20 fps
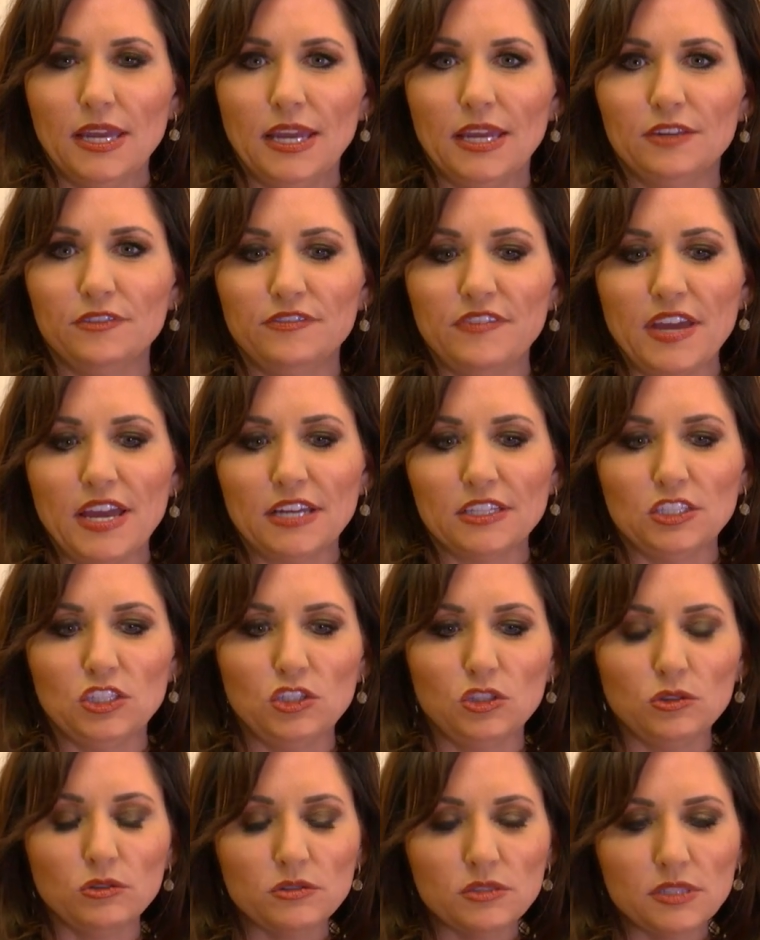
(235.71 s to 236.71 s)
In fact,
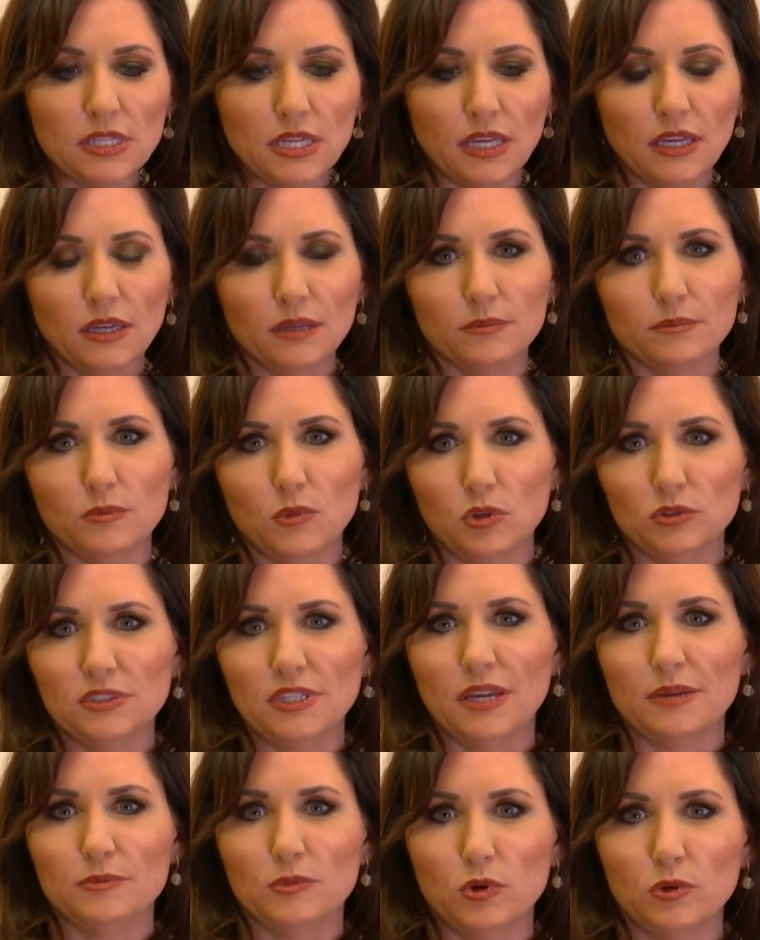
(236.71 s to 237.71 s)
using
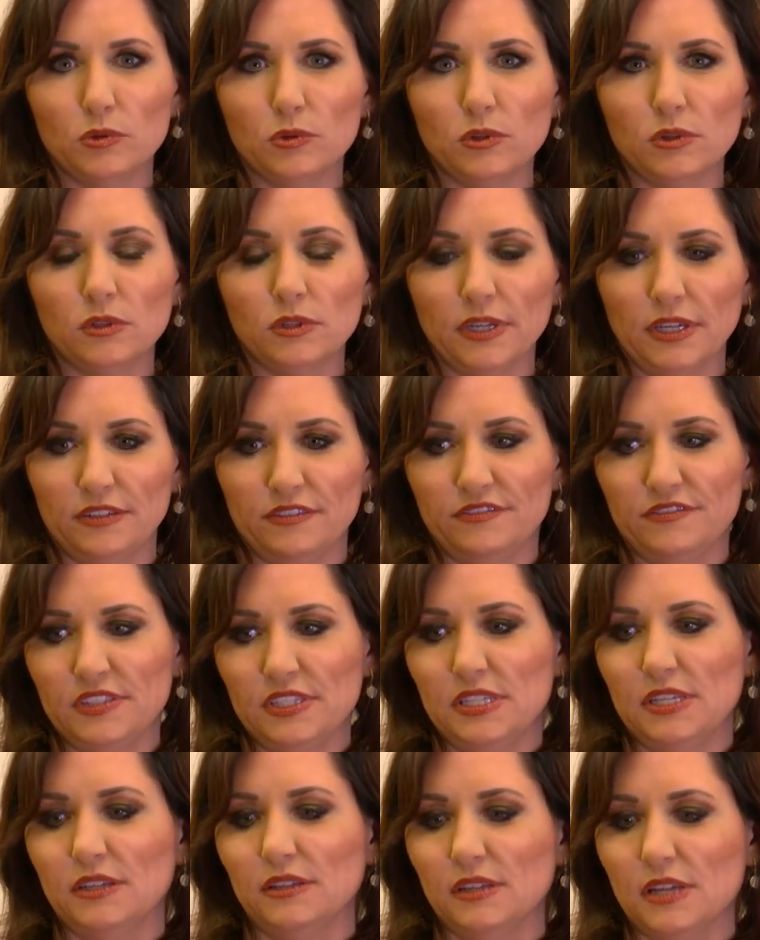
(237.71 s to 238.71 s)
multimodal and
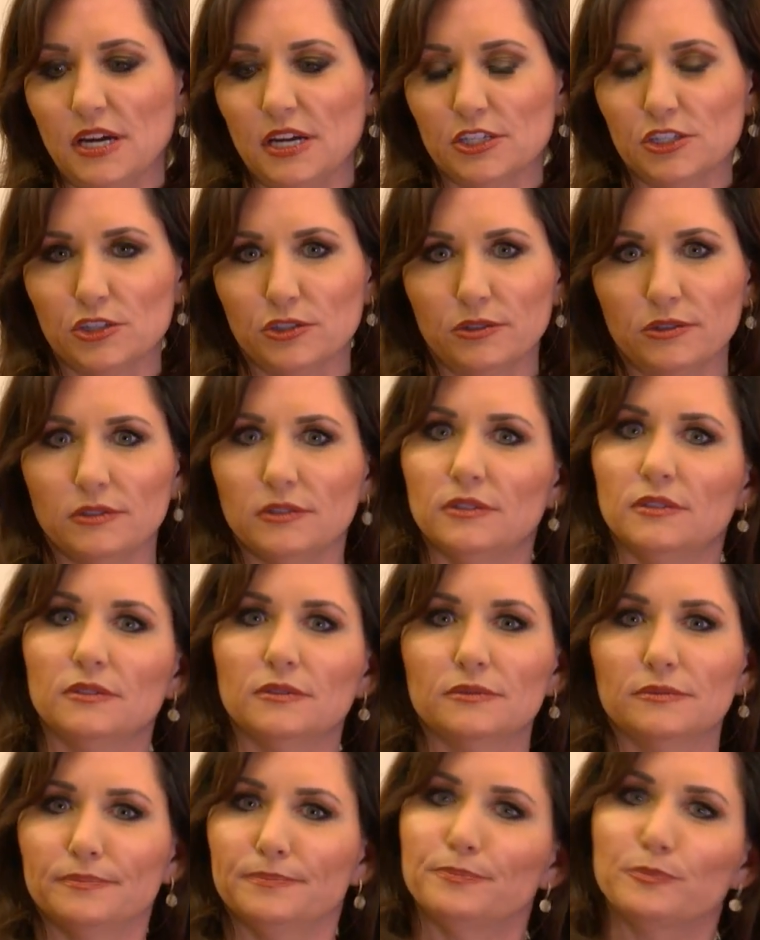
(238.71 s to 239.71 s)

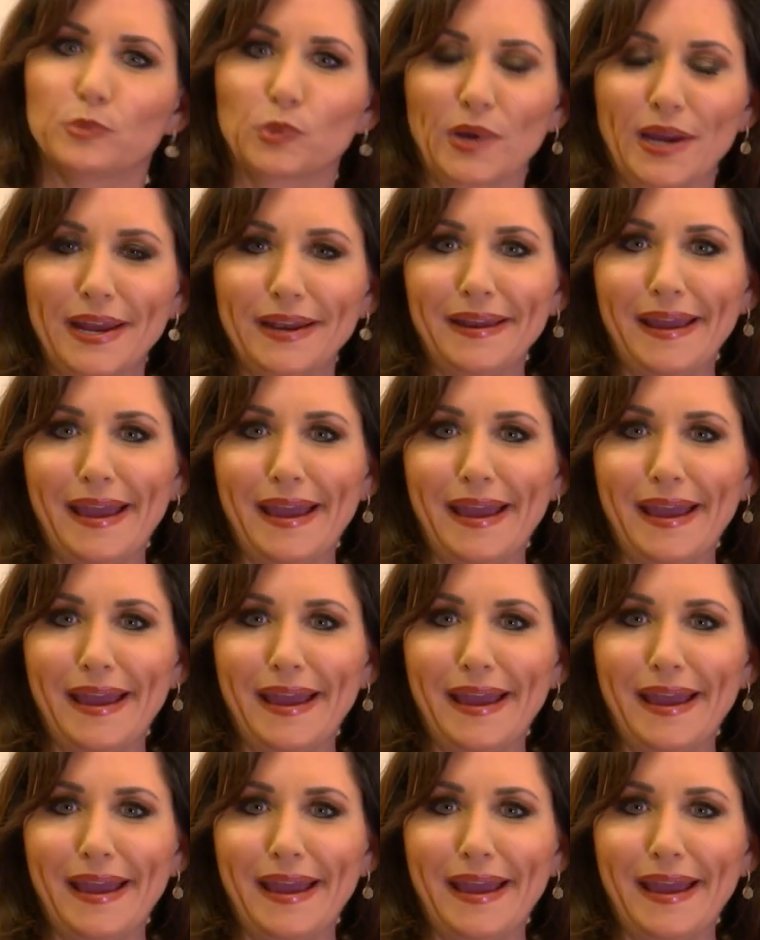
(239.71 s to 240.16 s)
physiological brain